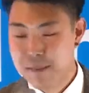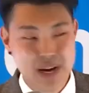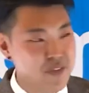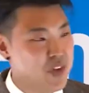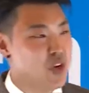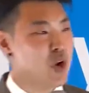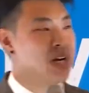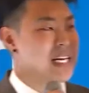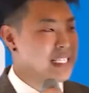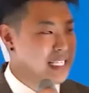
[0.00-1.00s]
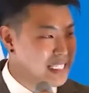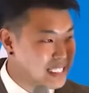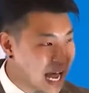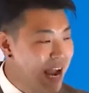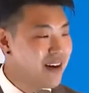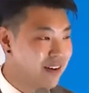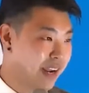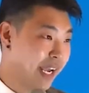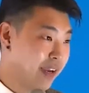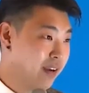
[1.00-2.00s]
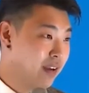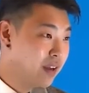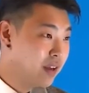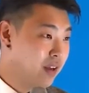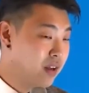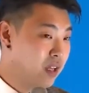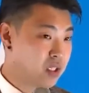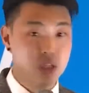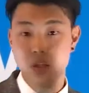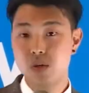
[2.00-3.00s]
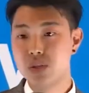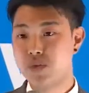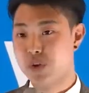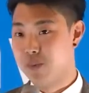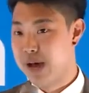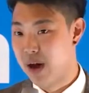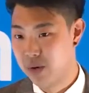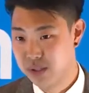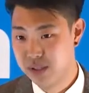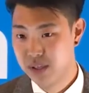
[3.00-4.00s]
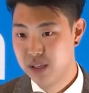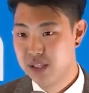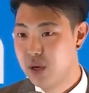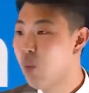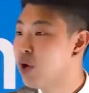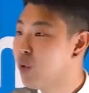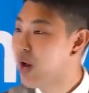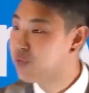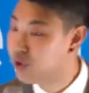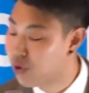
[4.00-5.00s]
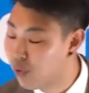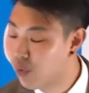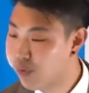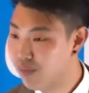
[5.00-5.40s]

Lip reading: But if you're desiring to lose a few pounds, then what do you have to do?